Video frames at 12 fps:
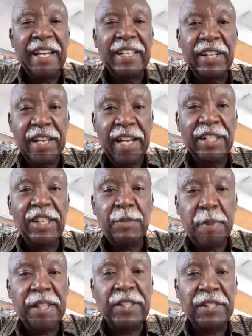today's a
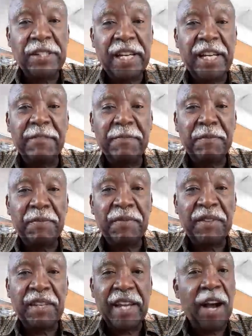special day.
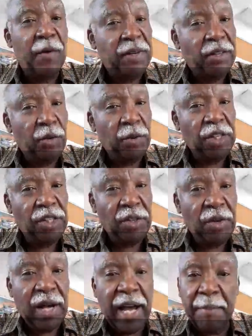I want to wish
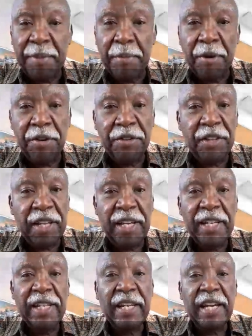you a happy birthday,
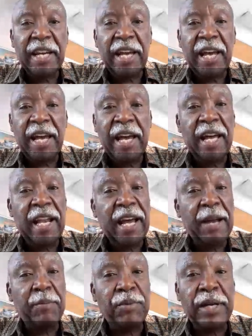and I
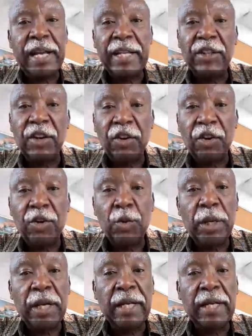pray that the Lord
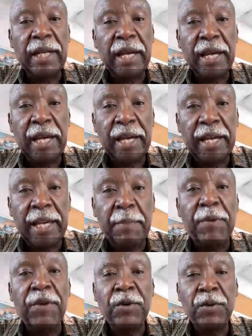will keep
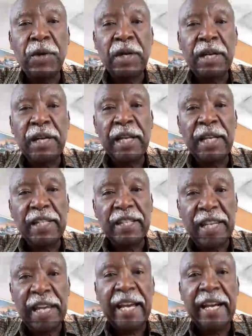you in His
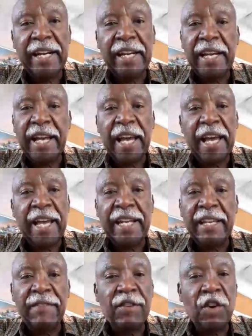care and
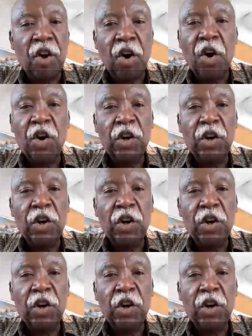give you all